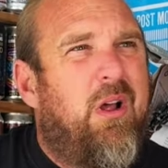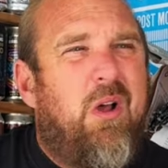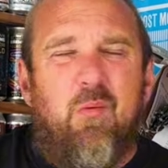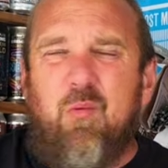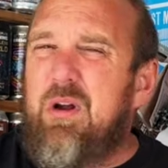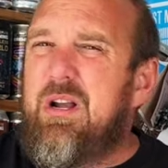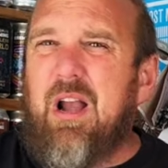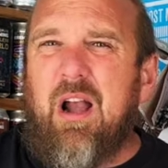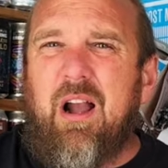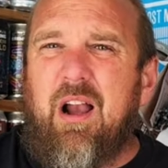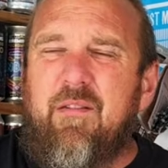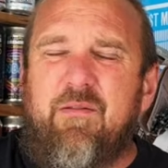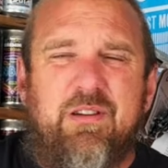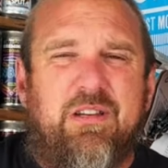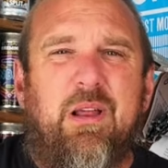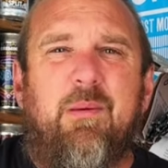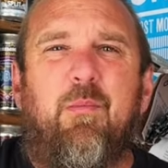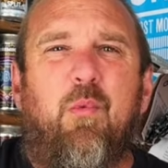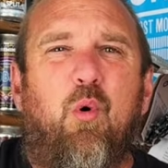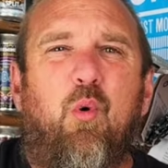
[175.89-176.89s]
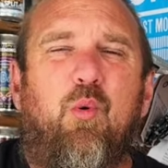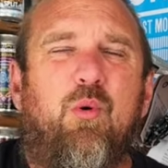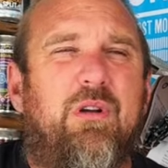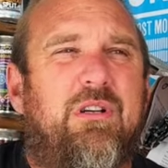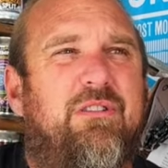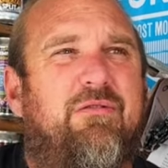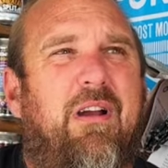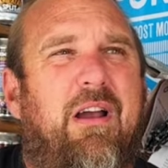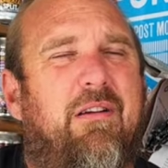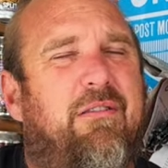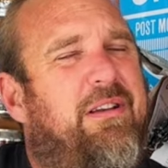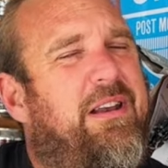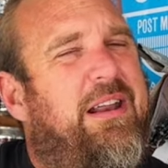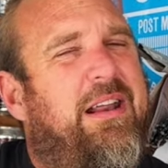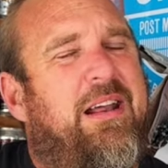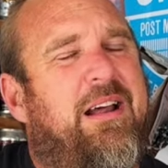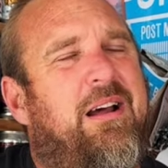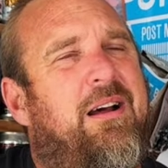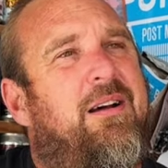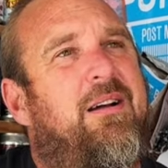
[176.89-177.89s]
We don't have a Tim Hortons around
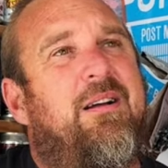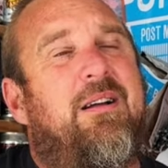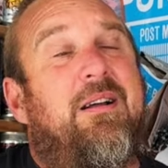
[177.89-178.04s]
here.